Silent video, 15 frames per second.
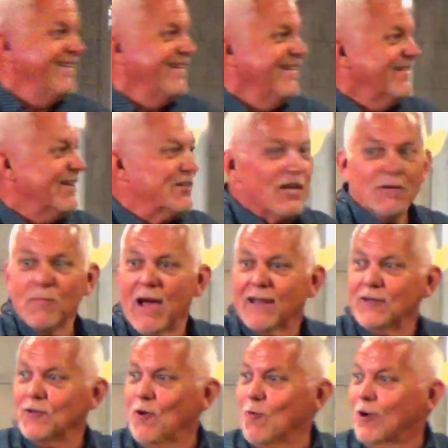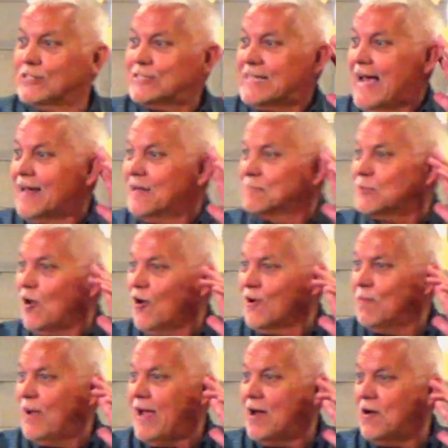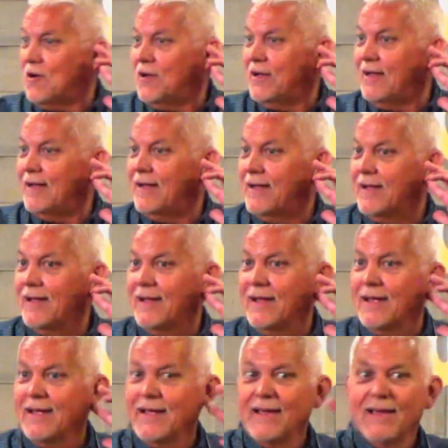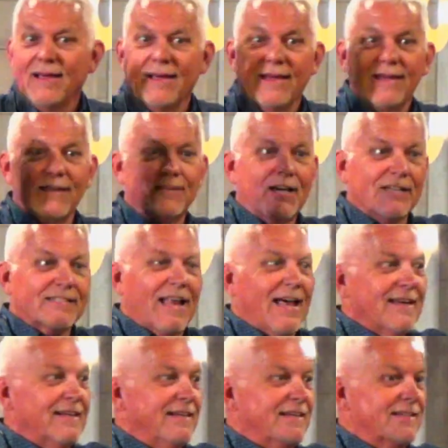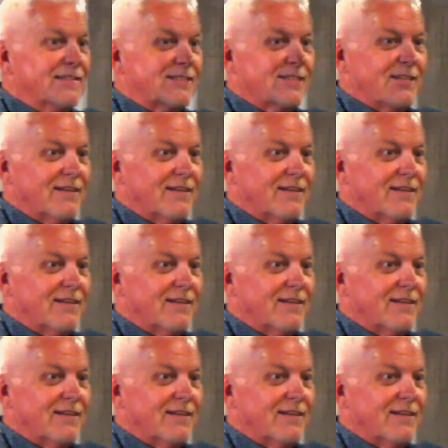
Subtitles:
Does anybody know what sign I'm talking about? It does like this.